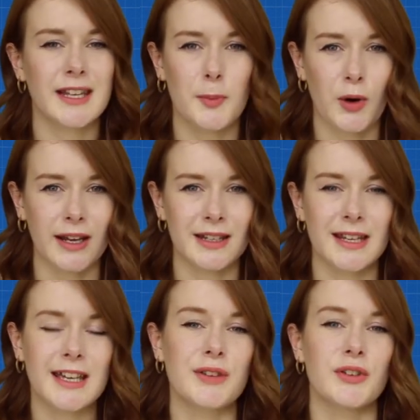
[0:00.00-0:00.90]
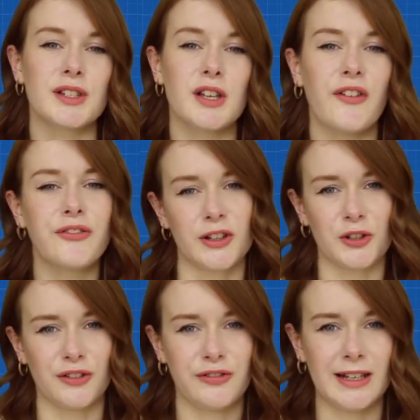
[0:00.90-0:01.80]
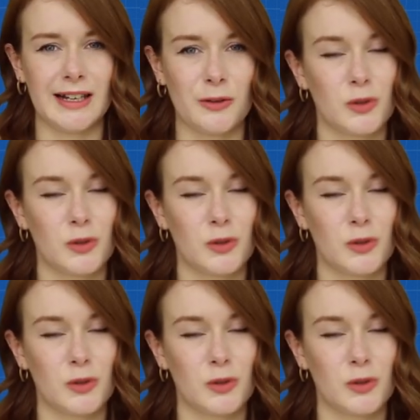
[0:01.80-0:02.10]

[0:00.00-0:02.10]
in the brain that give us a feel-good feeling,